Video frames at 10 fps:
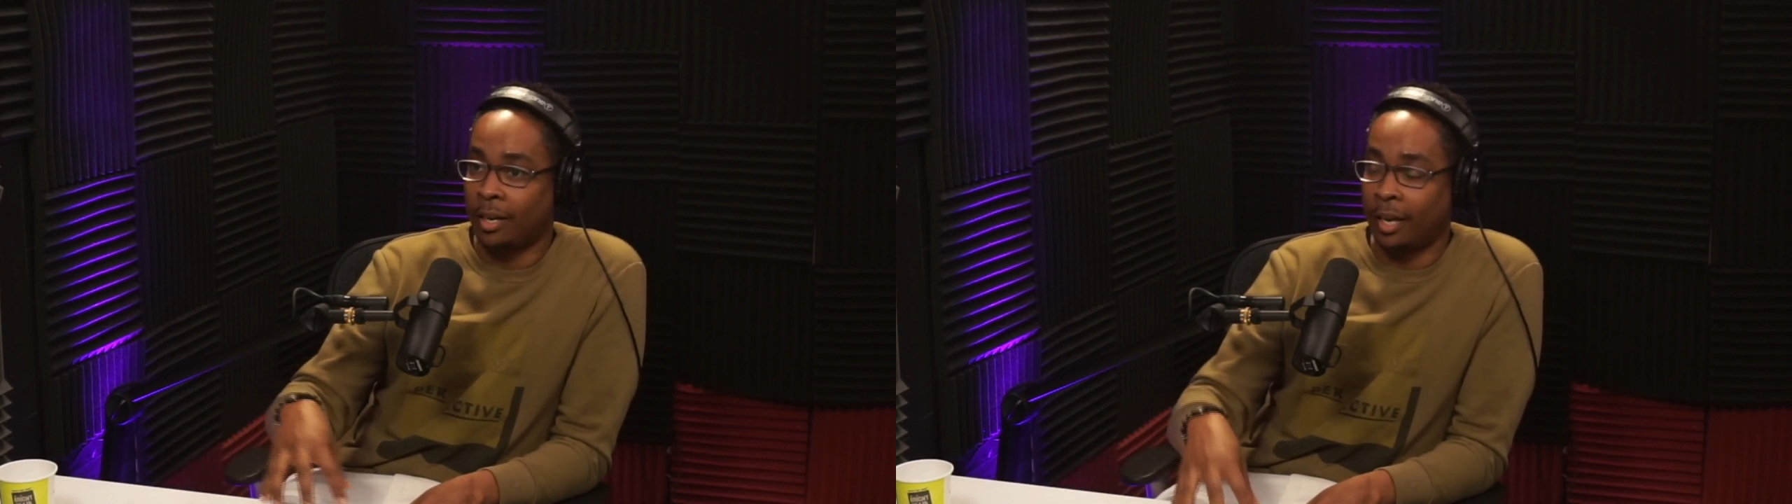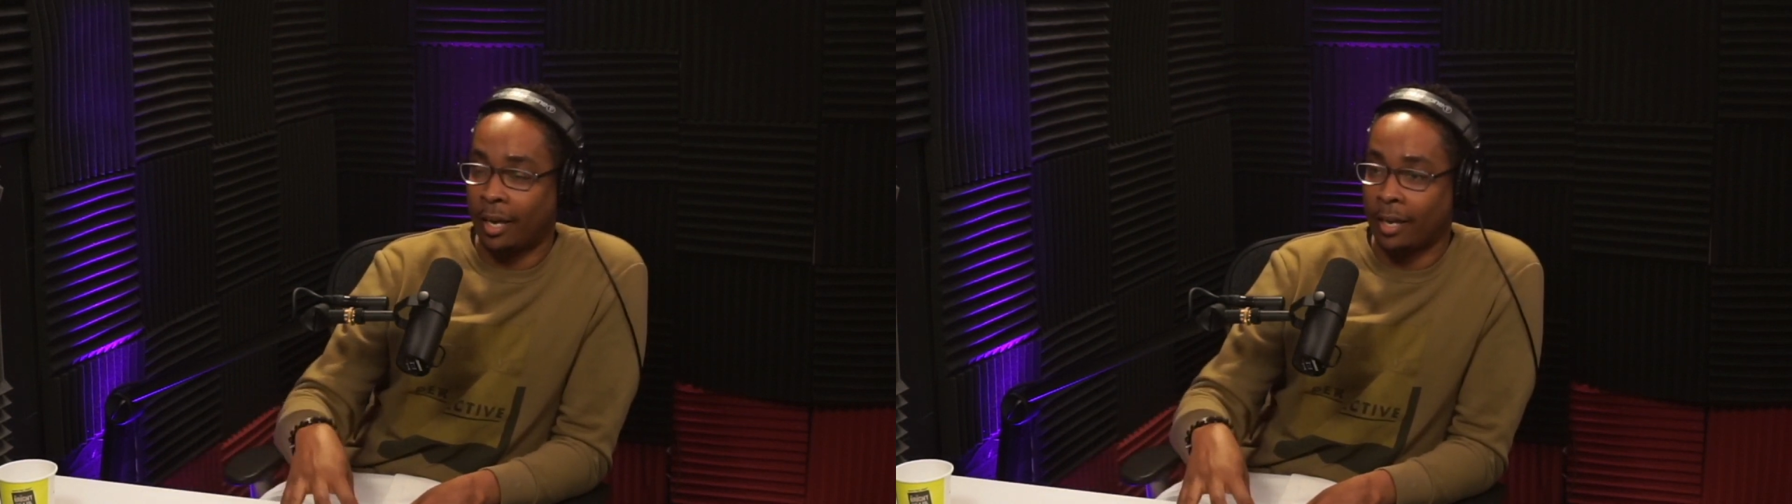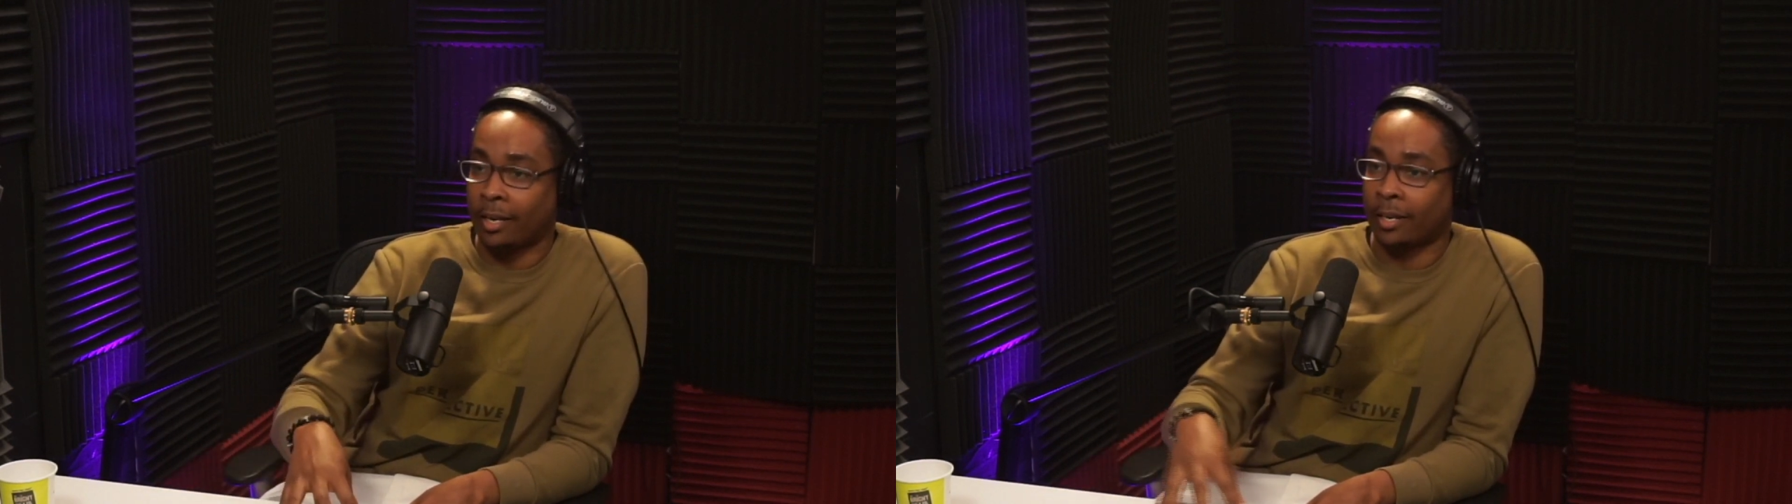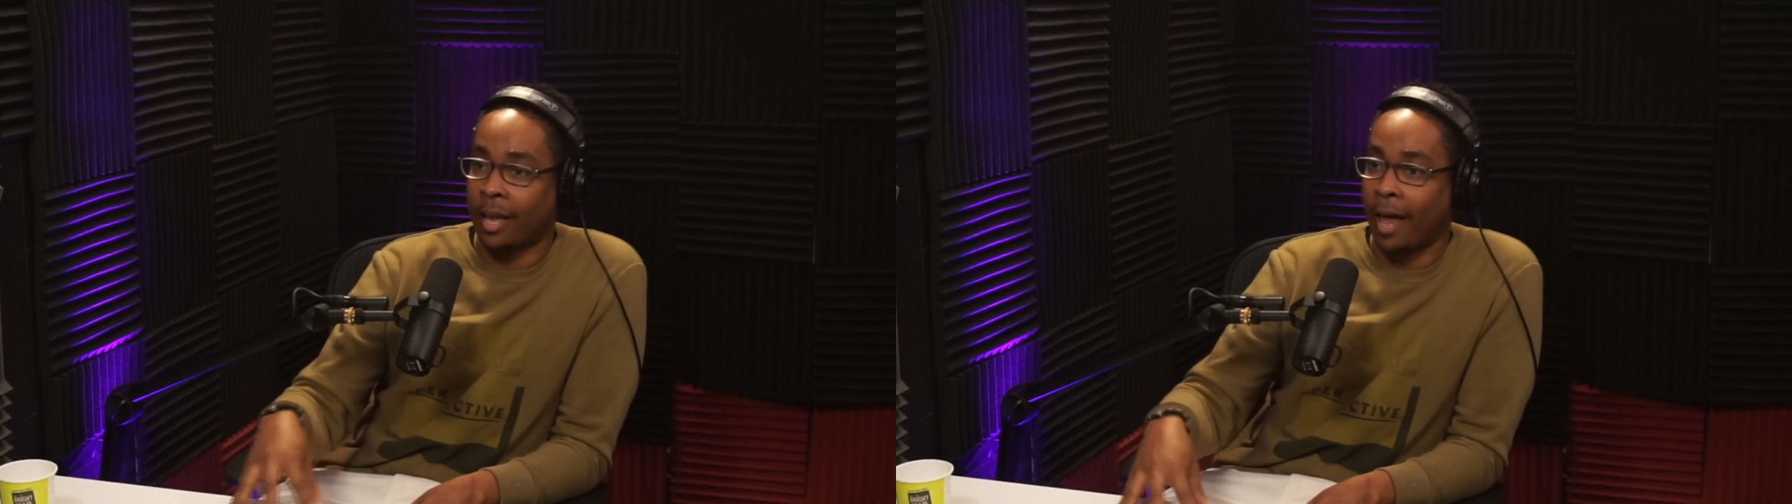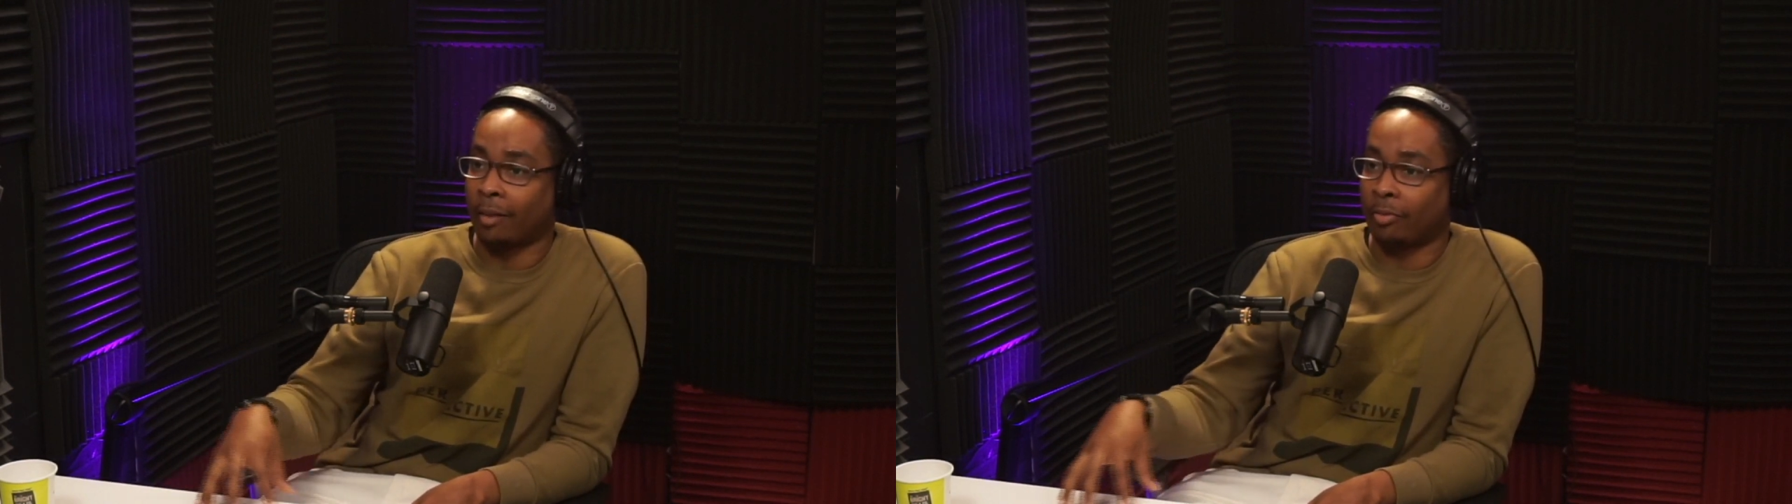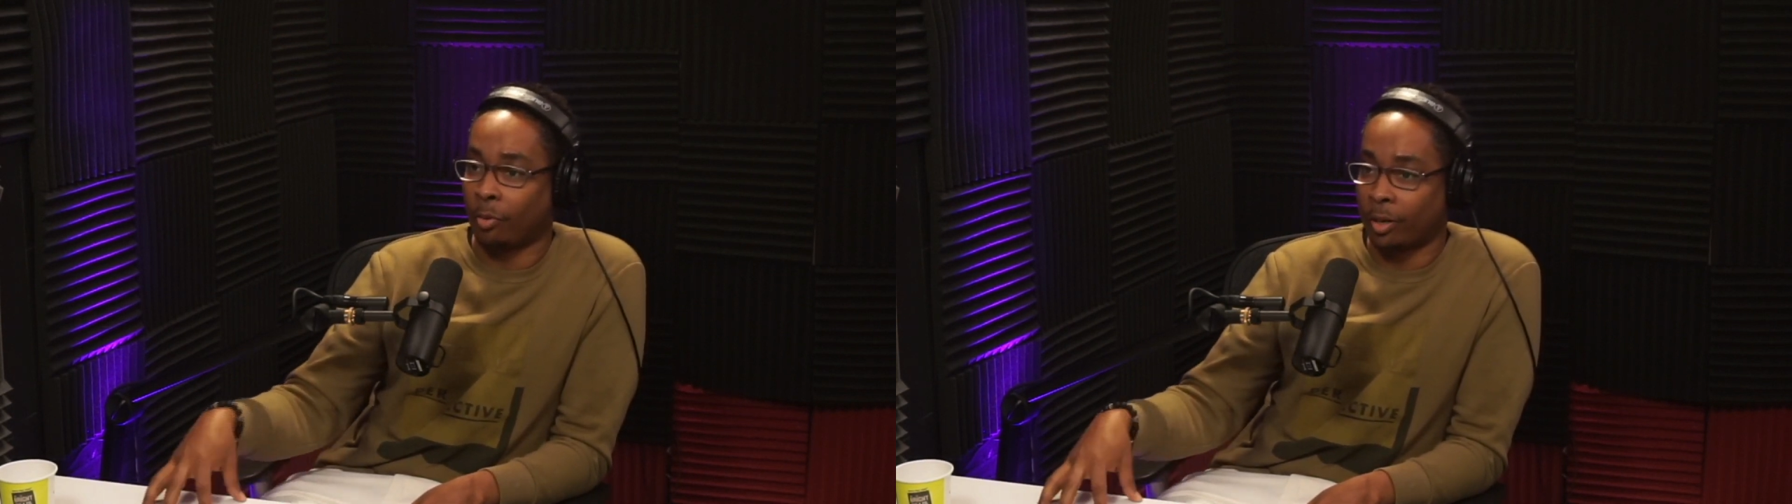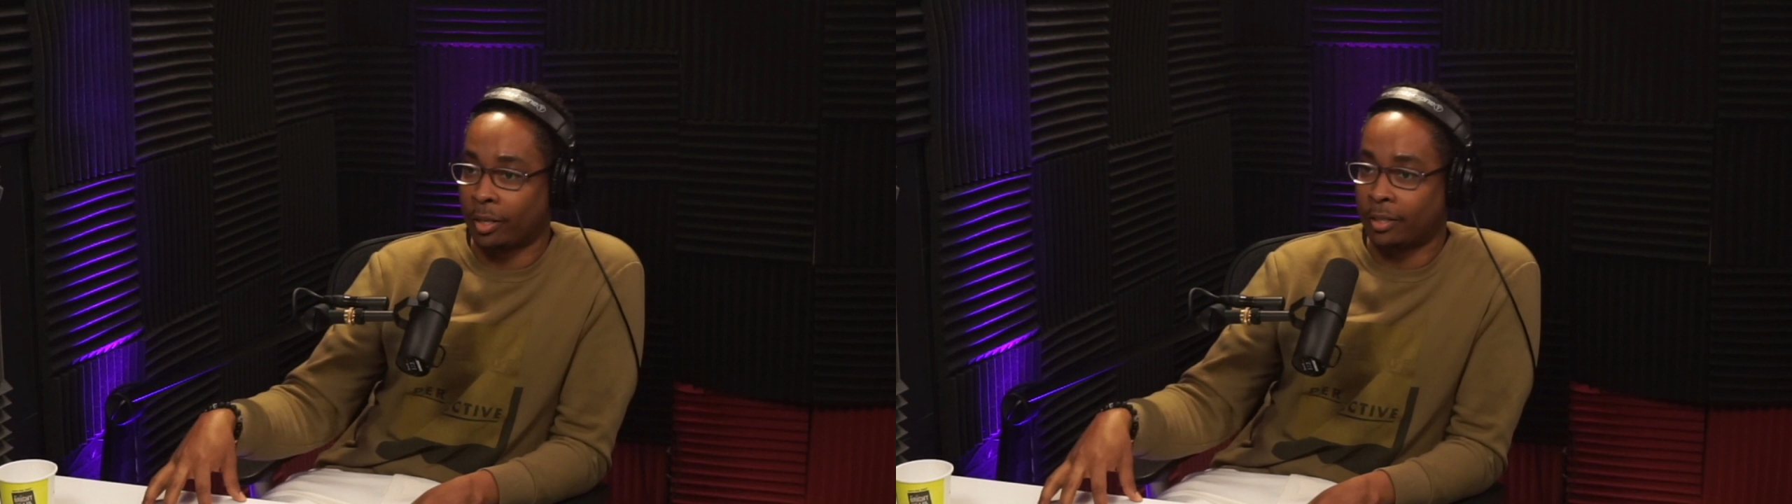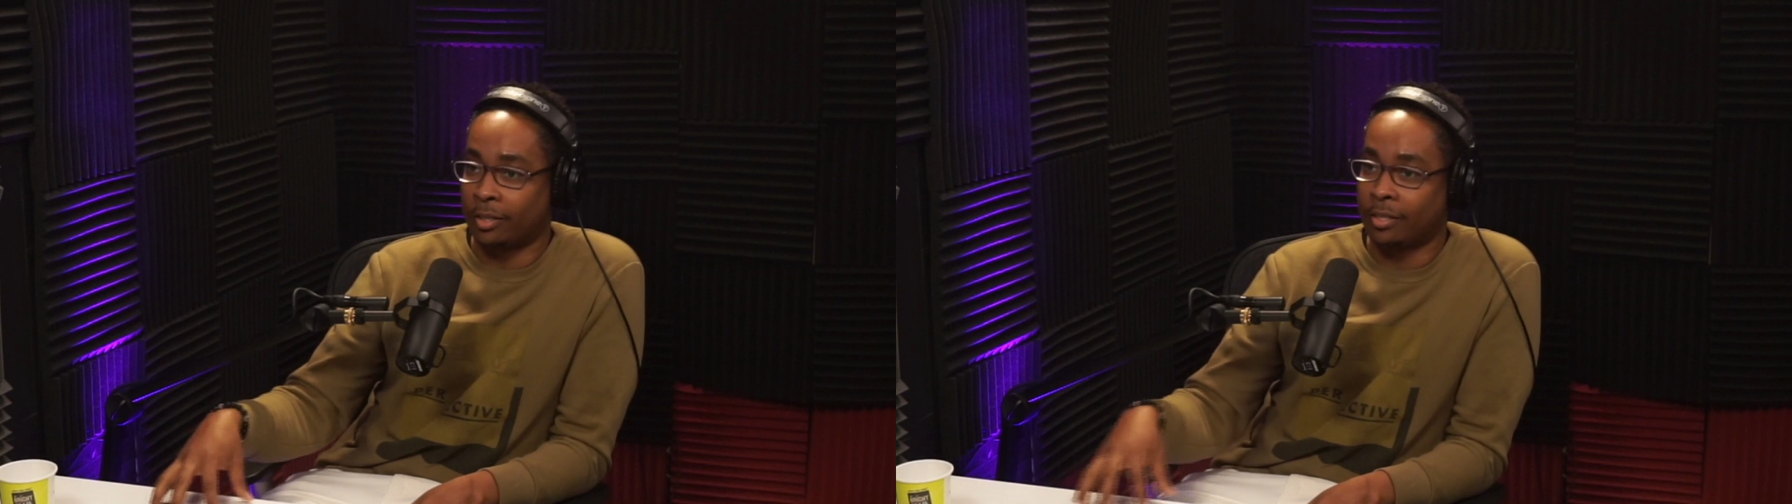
in California.